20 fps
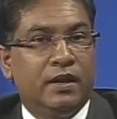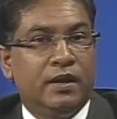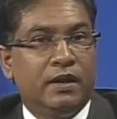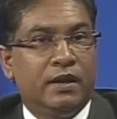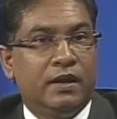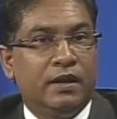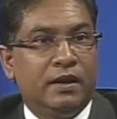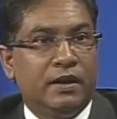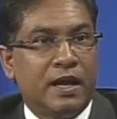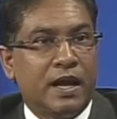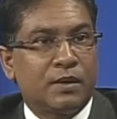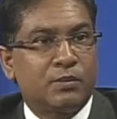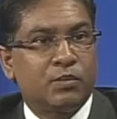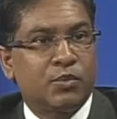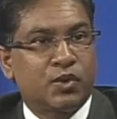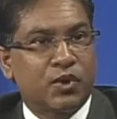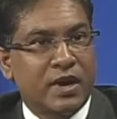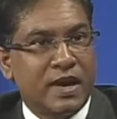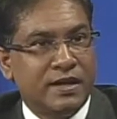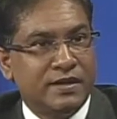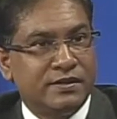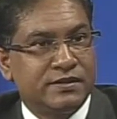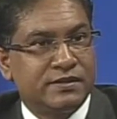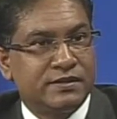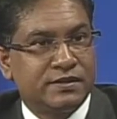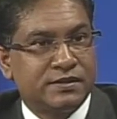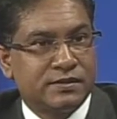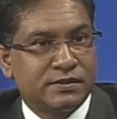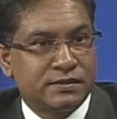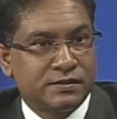that
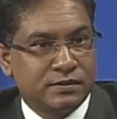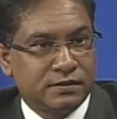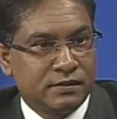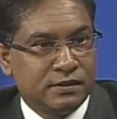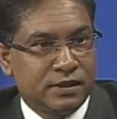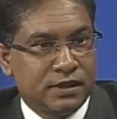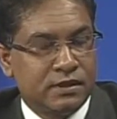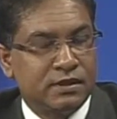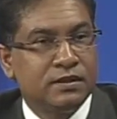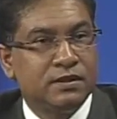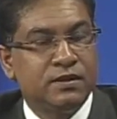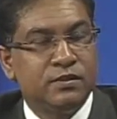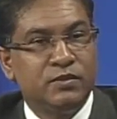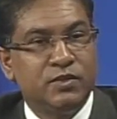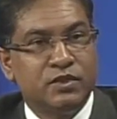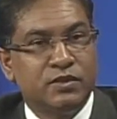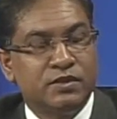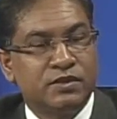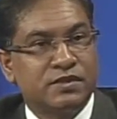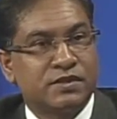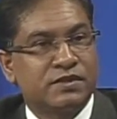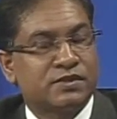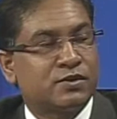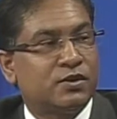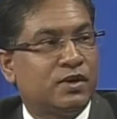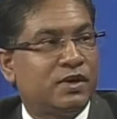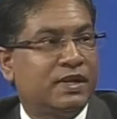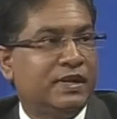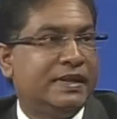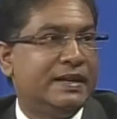price, the term used is
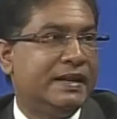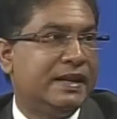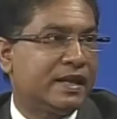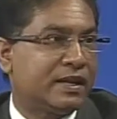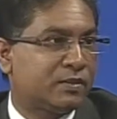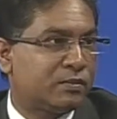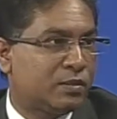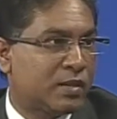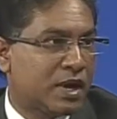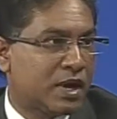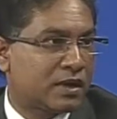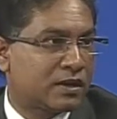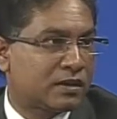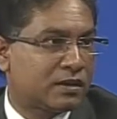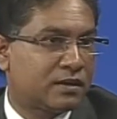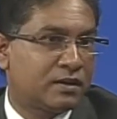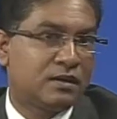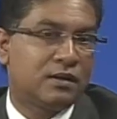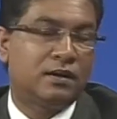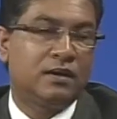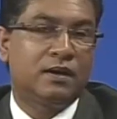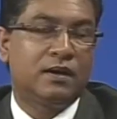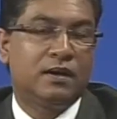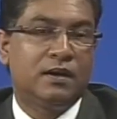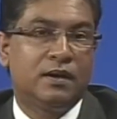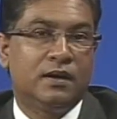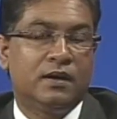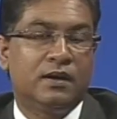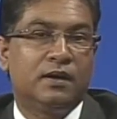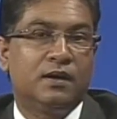called the netback
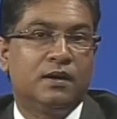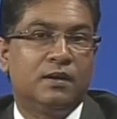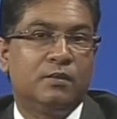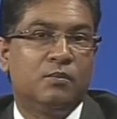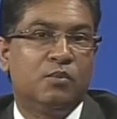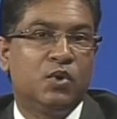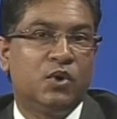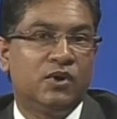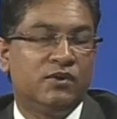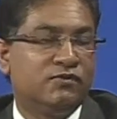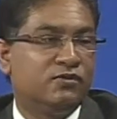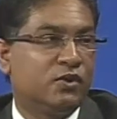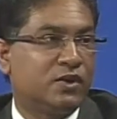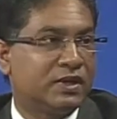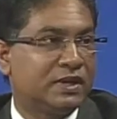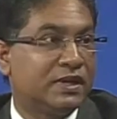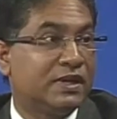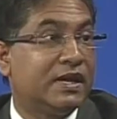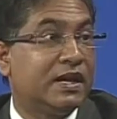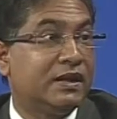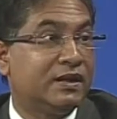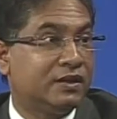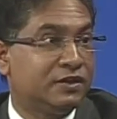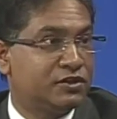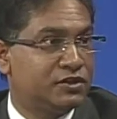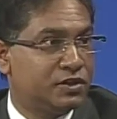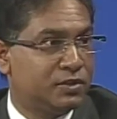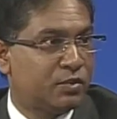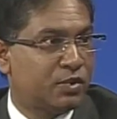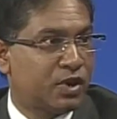0.14
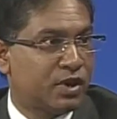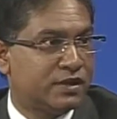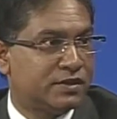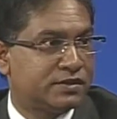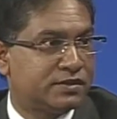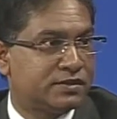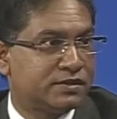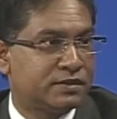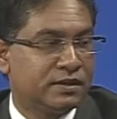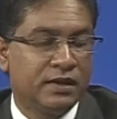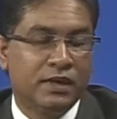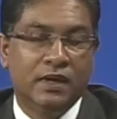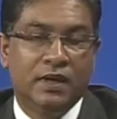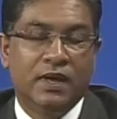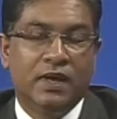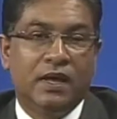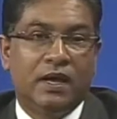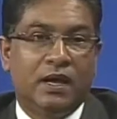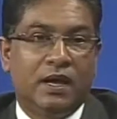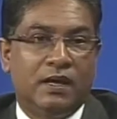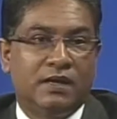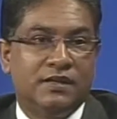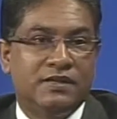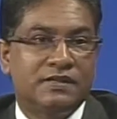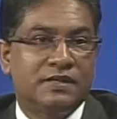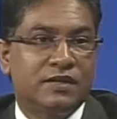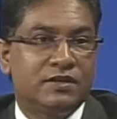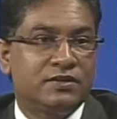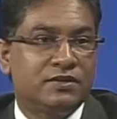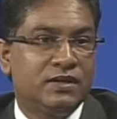LNG price. And
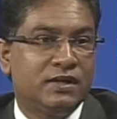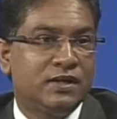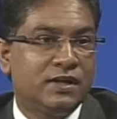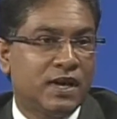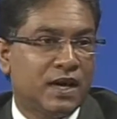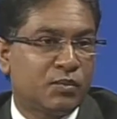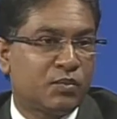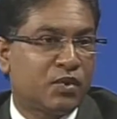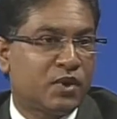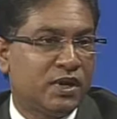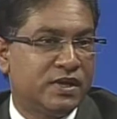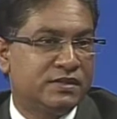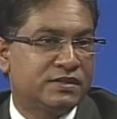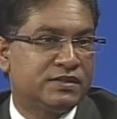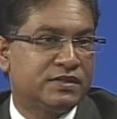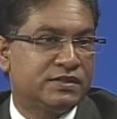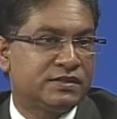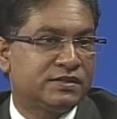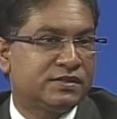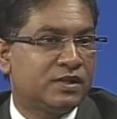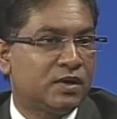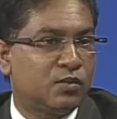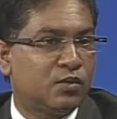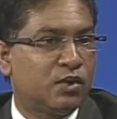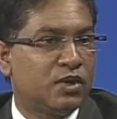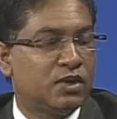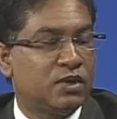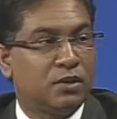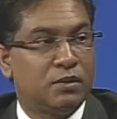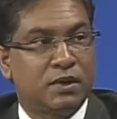essentially that price is somewhere
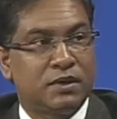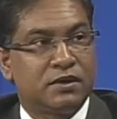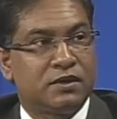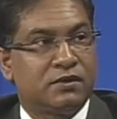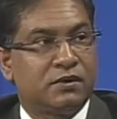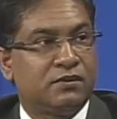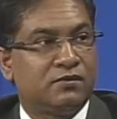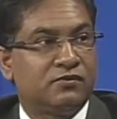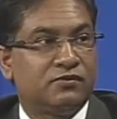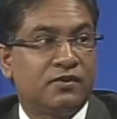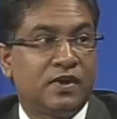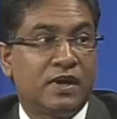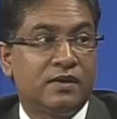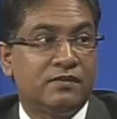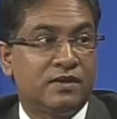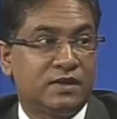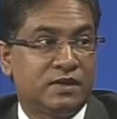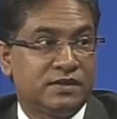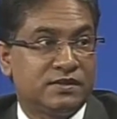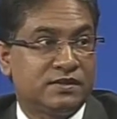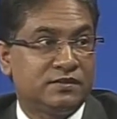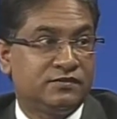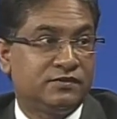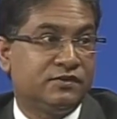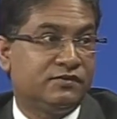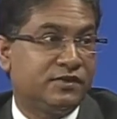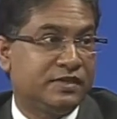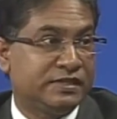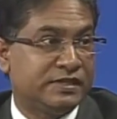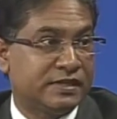now at around
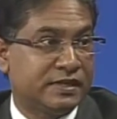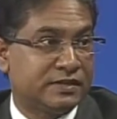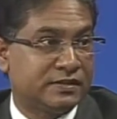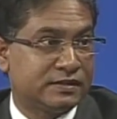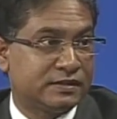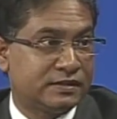$5.50.